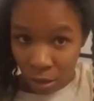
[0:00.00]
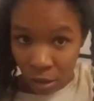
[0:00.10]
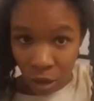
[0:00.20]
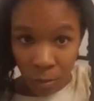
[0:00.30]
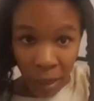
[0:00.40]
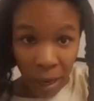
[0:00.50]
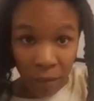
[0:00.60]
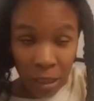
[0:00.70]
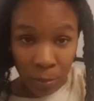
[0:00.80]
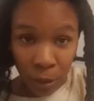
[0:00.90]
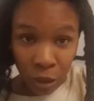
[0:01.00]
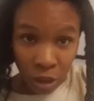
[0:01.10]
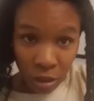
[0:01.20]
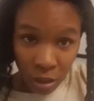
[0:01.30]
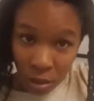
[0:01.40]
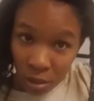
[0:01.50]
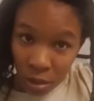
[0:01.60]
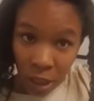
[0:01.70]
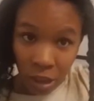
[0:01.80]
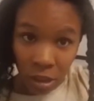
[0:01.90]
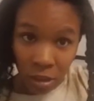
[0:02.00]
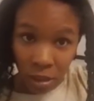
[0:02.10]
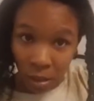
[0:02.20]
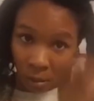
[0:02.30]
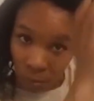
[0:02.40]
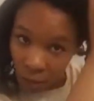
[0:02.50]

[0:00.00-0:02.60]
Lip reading: So you may have to split your sections up.